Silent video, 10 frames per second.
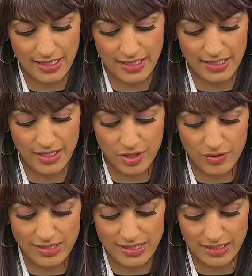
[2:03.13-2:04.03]
in an
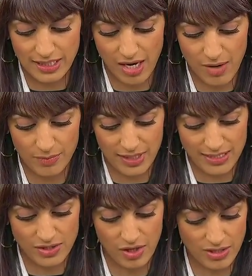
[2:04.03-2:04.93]
increasingly
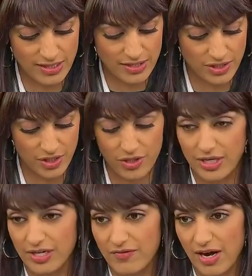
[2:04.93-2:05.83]
complex Arctic
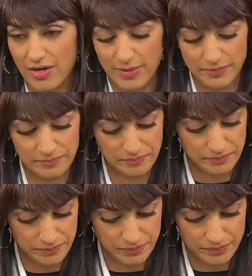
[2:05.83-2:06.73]
security environment.
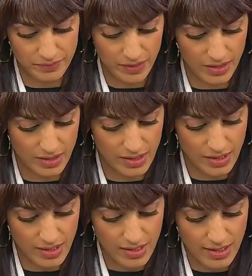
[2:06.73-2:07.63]

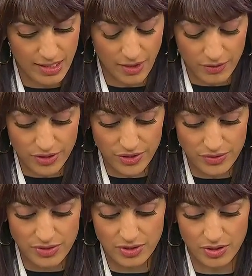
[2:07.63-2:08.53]
In other
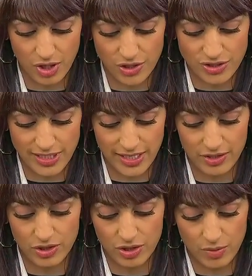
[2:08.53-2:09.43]
news, large
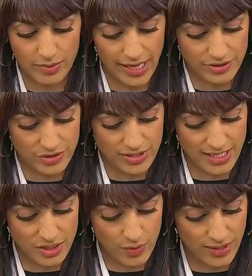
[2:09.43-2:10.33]
scale Global
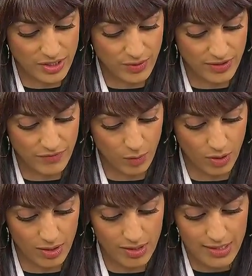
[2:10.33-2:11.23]
Exercise
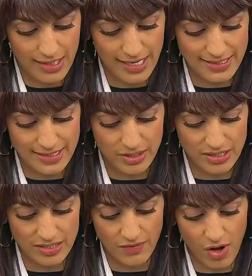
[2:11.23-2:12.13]
2024, a
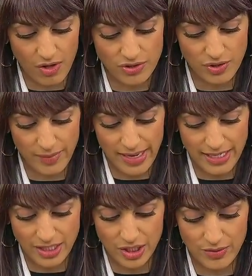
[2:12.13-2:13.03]
series of all
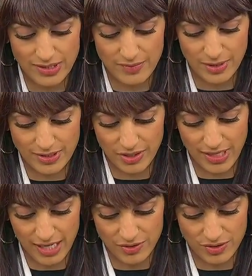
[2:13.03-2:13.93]
domain U.S.
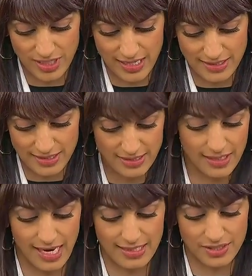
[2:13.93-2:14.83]
military exercises
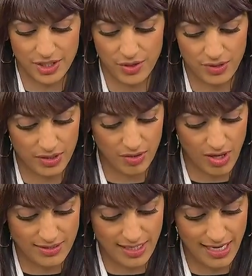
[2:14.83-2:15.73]
executed
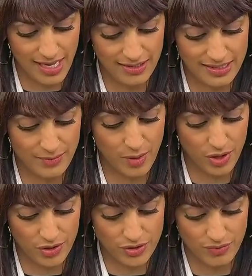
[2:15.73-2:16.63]
alongside allies and
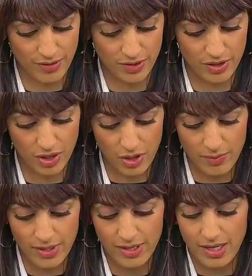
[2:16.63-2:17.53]
partners around the
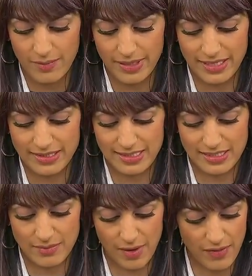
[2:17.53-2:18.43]
globe, begins
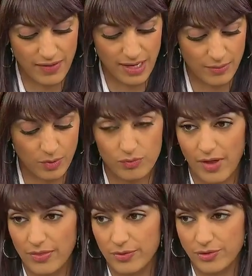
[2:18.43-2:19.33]
this month and will
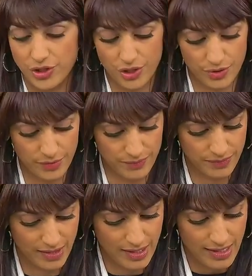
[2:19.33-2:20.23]
run through June.
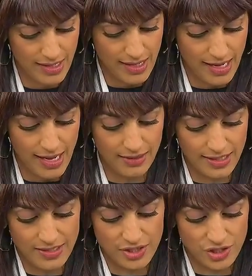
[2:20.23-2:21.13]

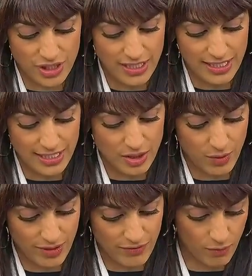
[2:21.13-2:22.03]
LSGE
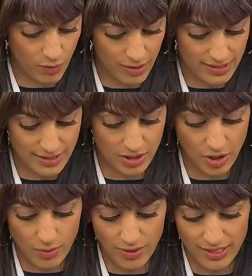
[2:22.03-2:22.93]
24 is a
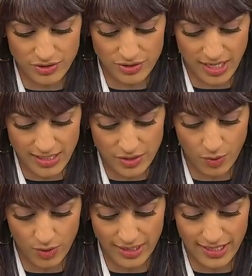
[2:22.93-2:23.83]
global exercise
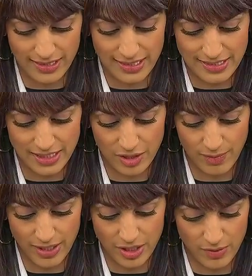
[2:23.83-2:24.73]
coordinated this year
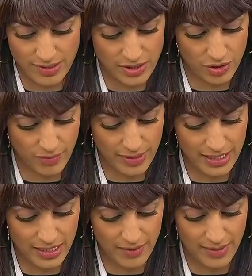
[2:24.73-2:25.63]
by U.S.
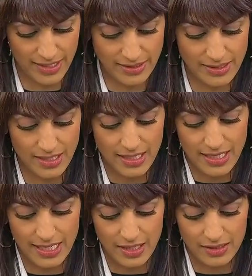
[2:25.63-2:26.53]
European Command
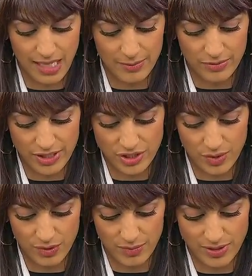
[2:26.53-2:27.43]
in
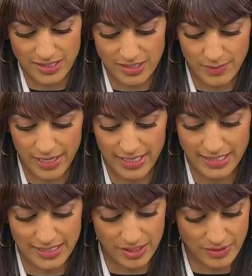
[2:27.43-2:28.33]
collaboration with
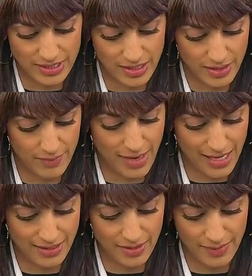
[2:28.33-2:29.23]
participating DoD
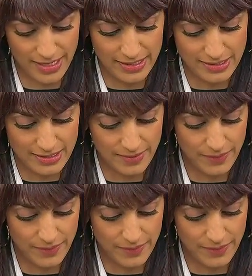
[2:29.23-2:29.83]
combatant commands.